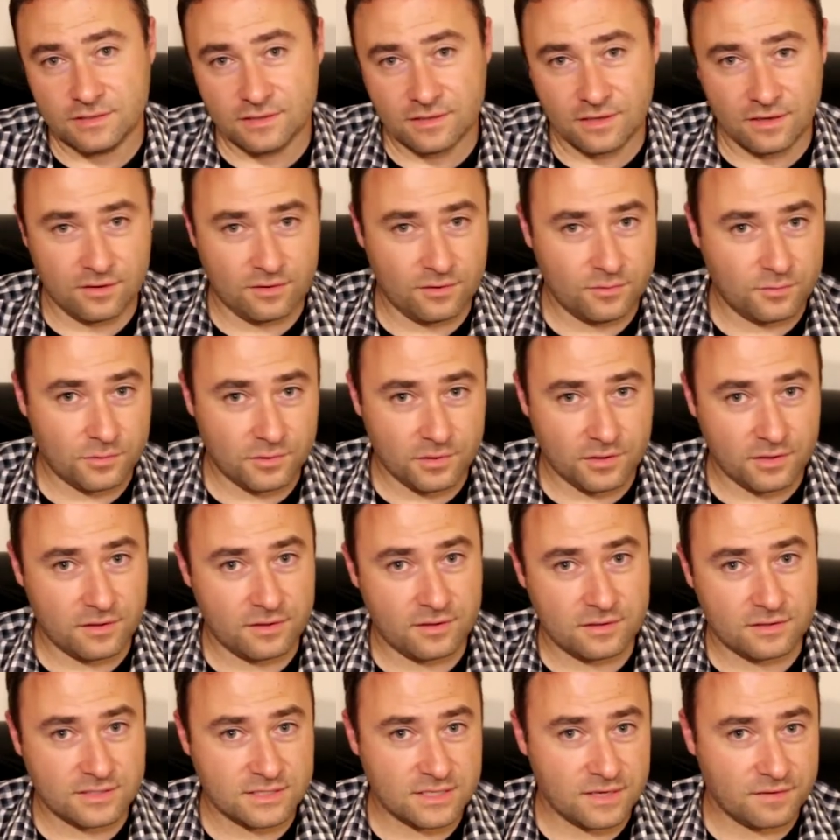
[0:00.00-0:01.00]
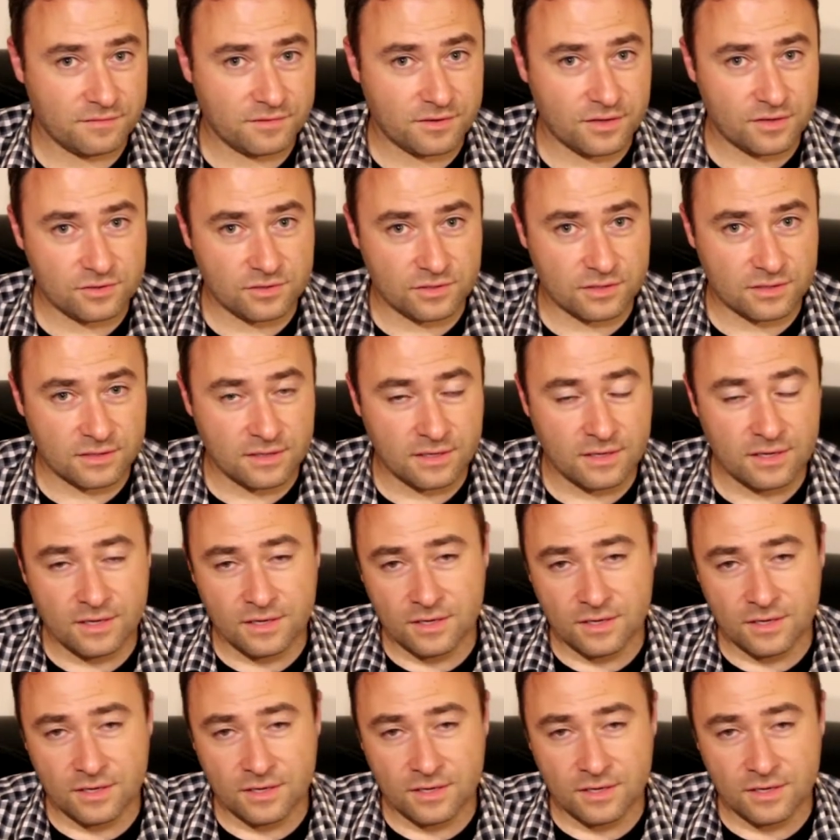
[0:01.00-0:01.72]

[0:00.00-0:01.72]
that are worth $700.